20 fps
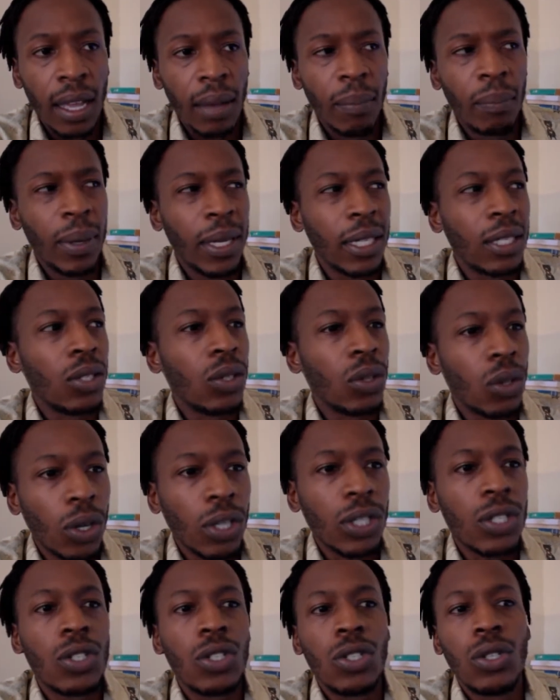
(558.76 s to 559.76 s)
but
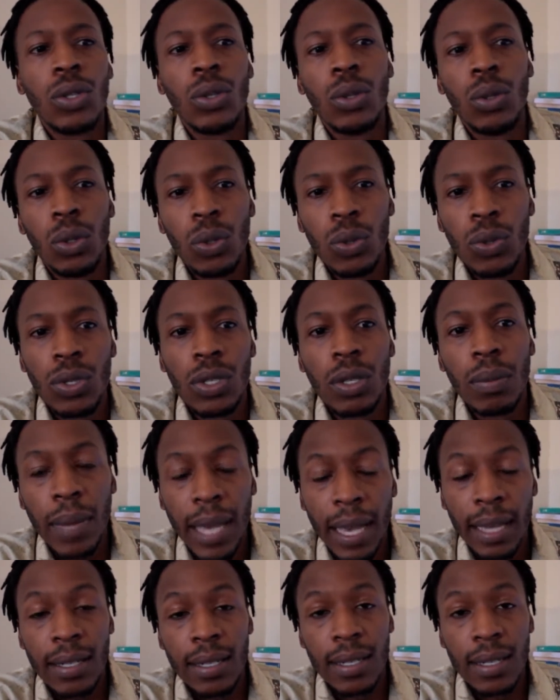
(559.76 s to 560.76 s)
not to use them
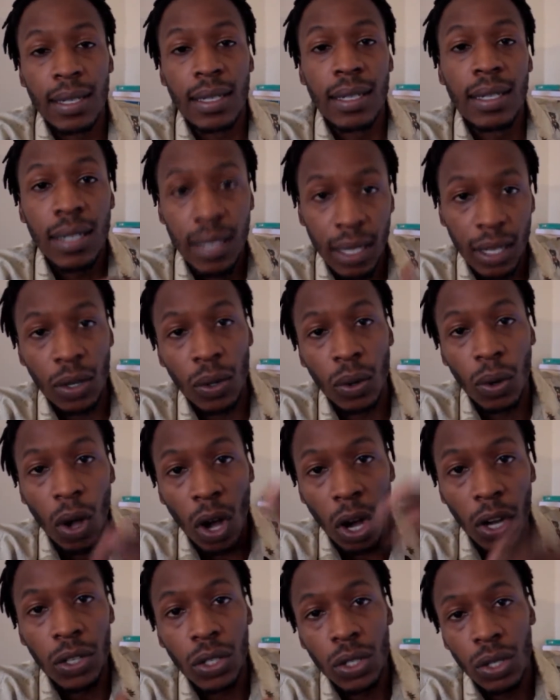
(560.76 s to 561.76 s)
as a signal
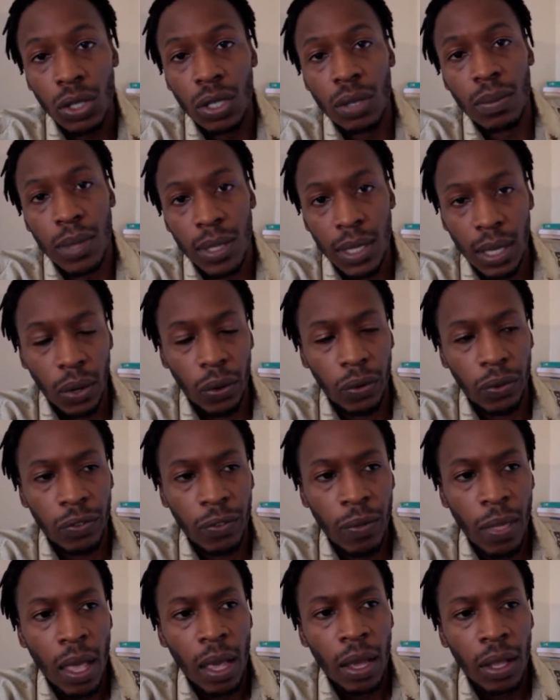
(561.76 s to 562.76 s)
onto themselves.
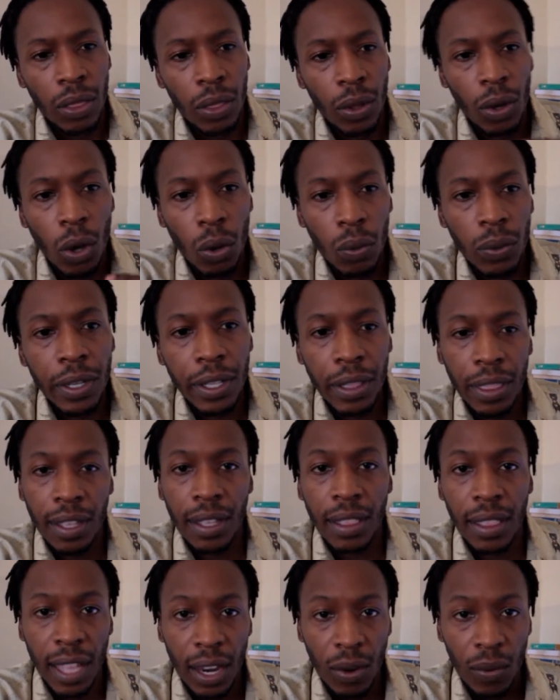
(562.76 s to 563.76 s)
The only
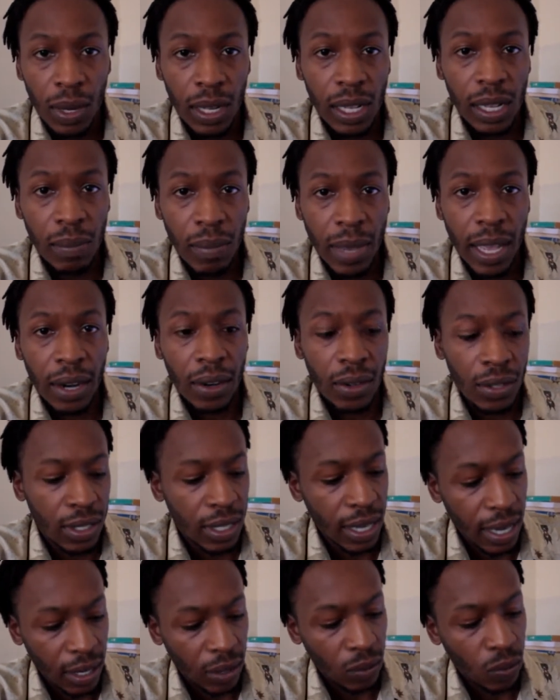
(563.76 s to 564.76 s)
thing that really matters,
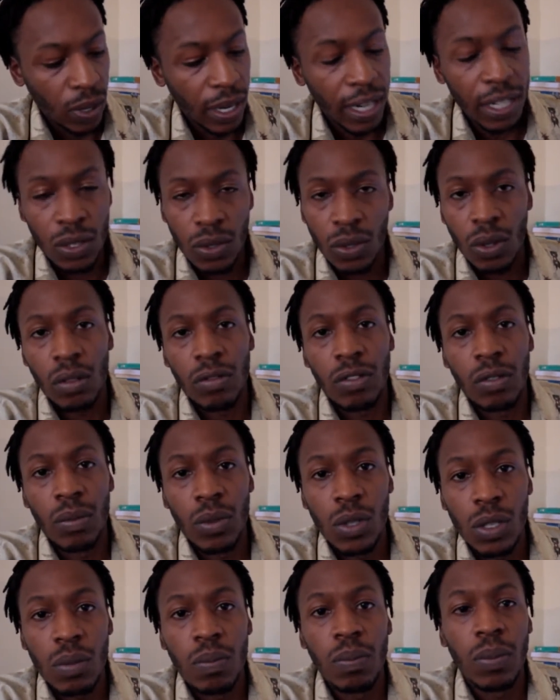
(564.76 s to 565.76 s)
and what I saw from
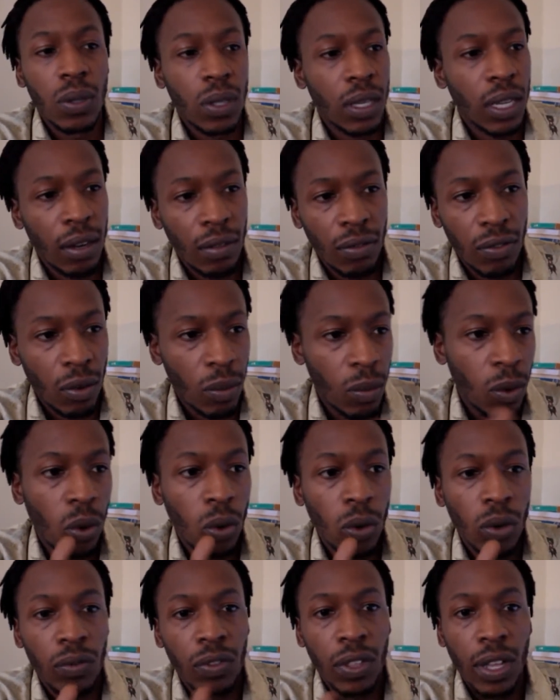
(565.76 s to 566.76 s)
this book and from
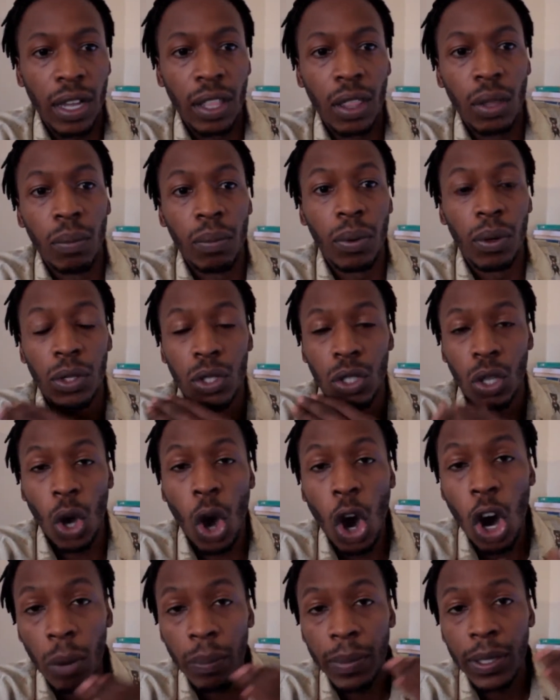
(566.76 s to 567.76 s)
all of the other books, the
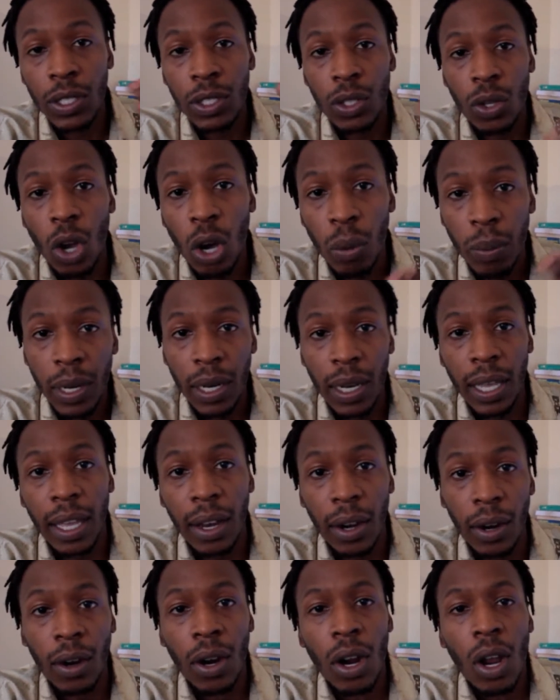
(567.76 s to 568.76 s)
common
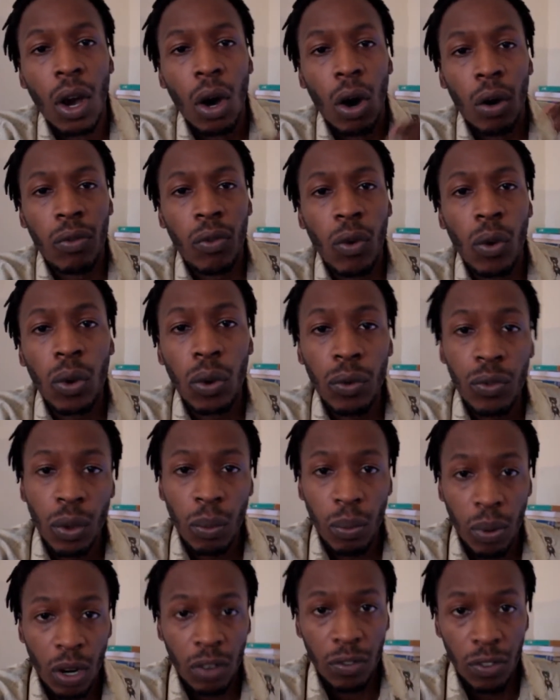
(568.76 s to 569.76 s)
denominator of all of the
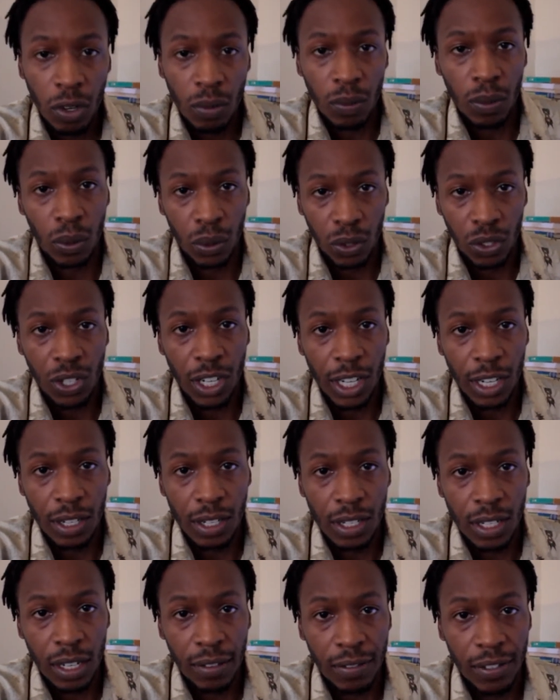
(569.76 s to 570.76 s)
profitable
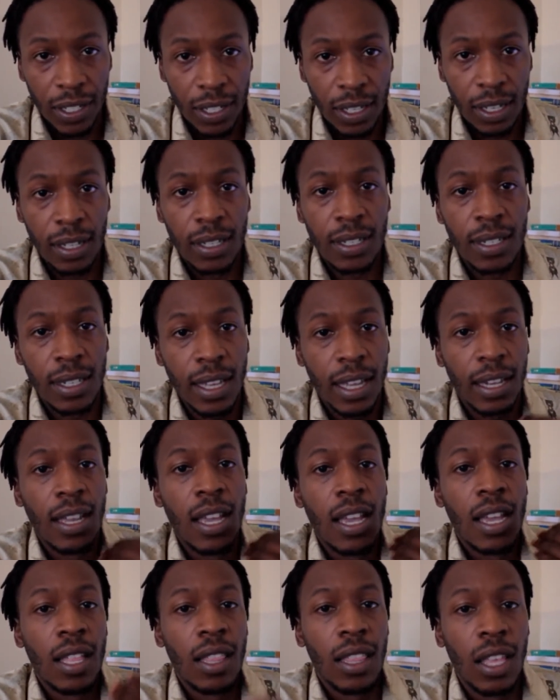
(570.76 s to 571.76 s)
traders I've seen is that
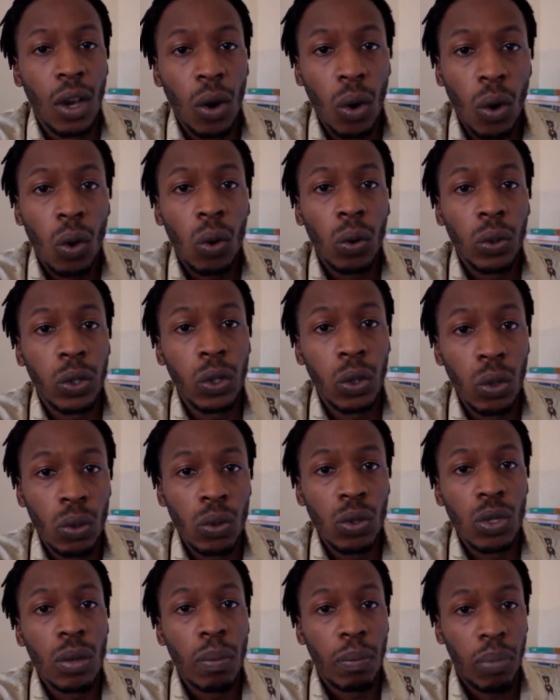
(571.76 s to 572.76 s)
they all
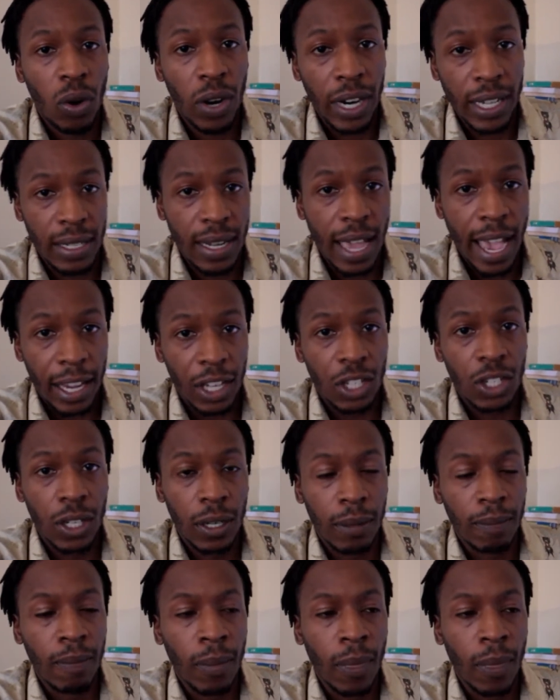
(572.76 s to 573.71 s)
use price action.